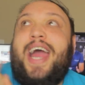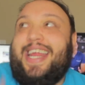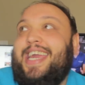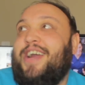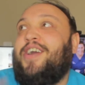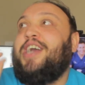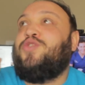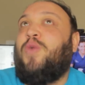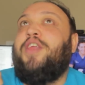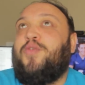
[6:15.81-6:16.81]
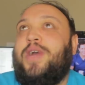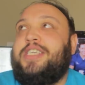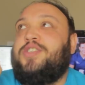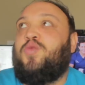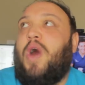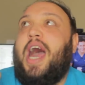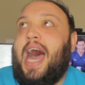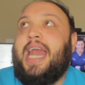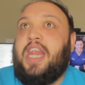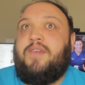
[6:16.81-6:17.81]
right here is one of the reasons why
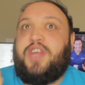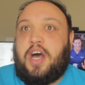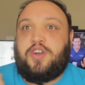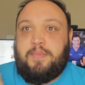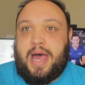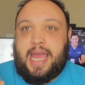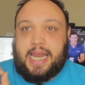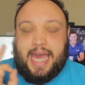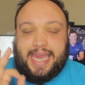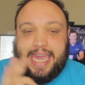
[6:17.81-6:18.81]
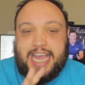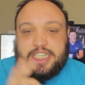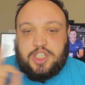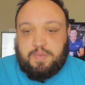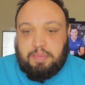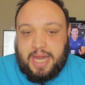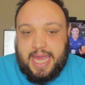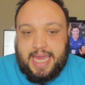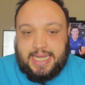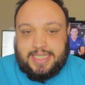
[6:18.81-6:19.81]
I love Dr. Mike. Like he
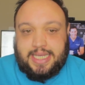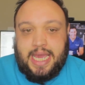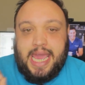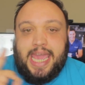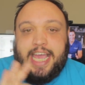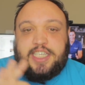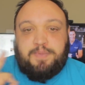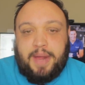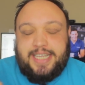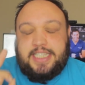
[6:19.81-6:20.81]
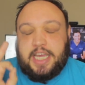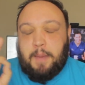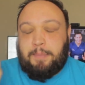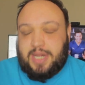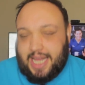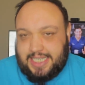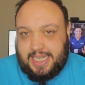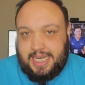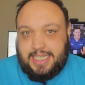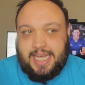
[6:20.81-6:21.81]
explains, he explains the
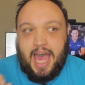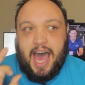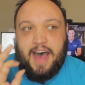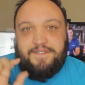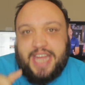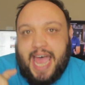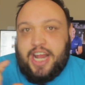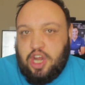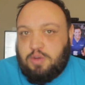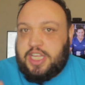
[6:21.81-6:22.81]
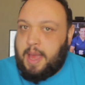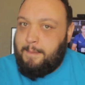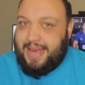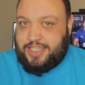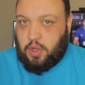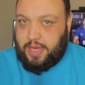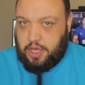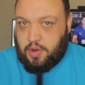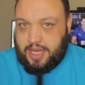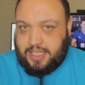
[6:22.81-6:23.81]
complexities of diagnosing a mental
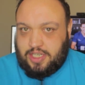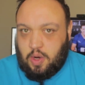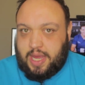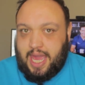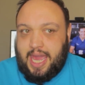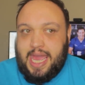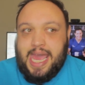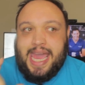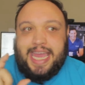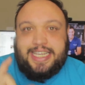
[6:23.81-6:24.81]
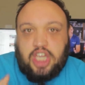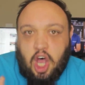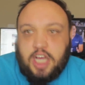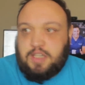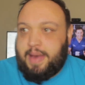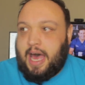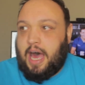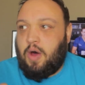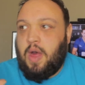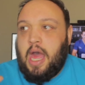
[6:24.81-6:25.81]
illness, okay? He talks about
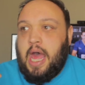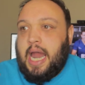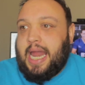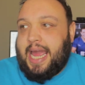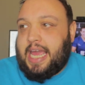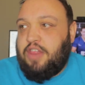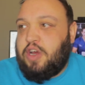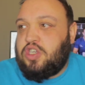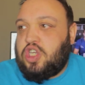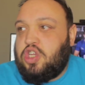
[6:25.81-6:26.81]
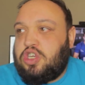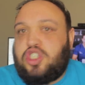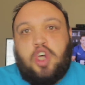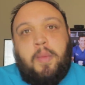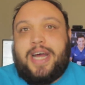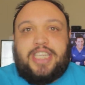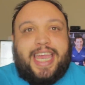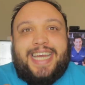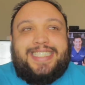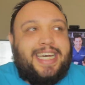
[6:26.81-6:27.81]
how like there's there's so much
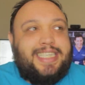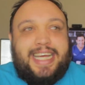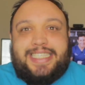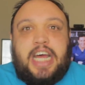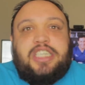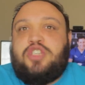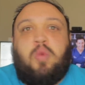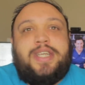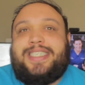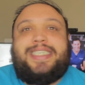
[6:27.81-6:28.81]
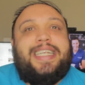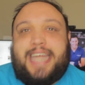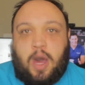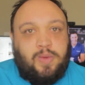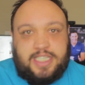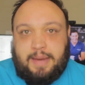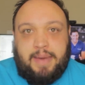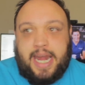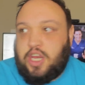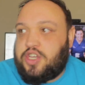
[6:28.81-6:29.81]
like it doesn't it's not just one sit down with
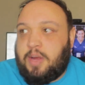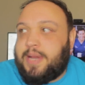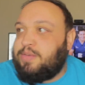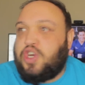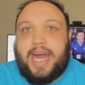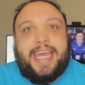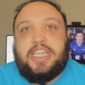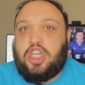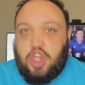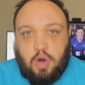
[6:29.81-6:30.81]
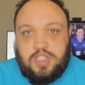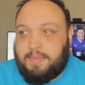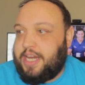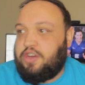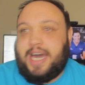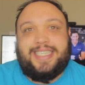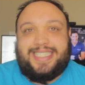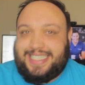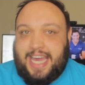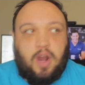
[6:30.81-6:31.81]
somebody sometimes you got to get to know somebody you got to
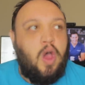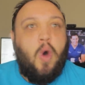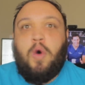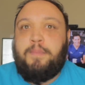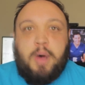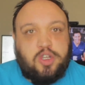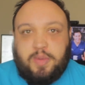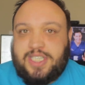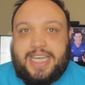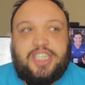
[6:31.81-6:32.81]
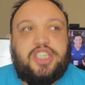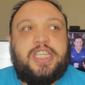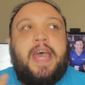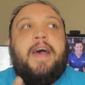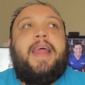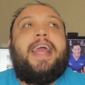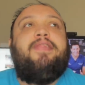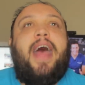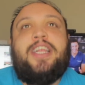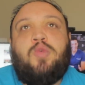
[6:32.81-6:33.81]
sit down with multiple sessions like
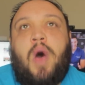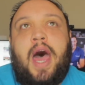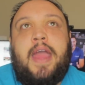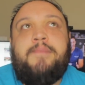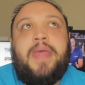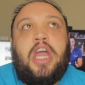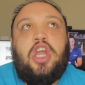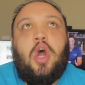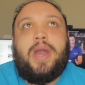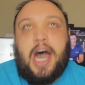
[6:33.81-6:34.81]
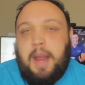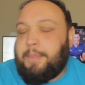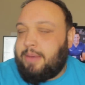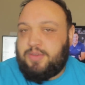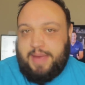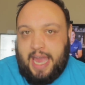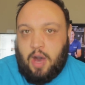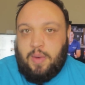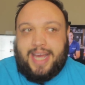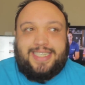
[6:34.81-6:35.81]
that's why you know kind of bumps me
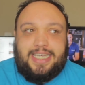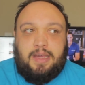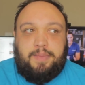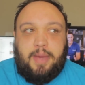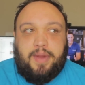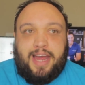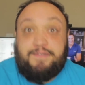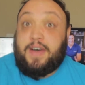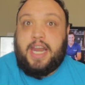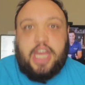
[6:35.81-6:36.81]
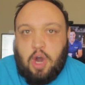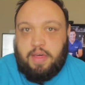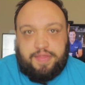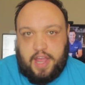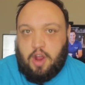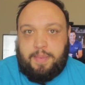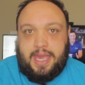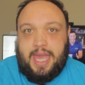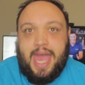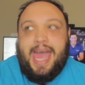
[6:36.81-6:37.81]
out when i see people like finally go to
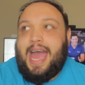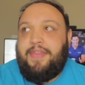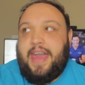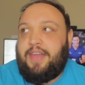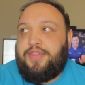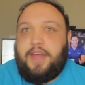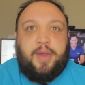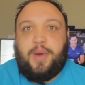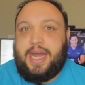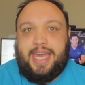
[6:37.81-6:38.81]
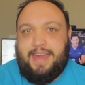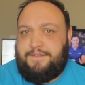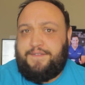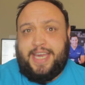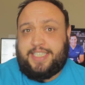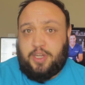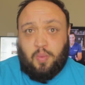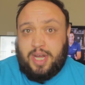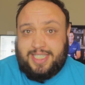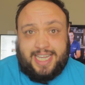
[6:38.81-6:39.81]
therapy and they thought they were going to get fixed
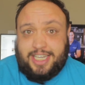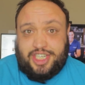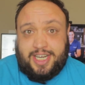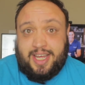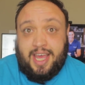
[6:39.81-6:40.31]
in one session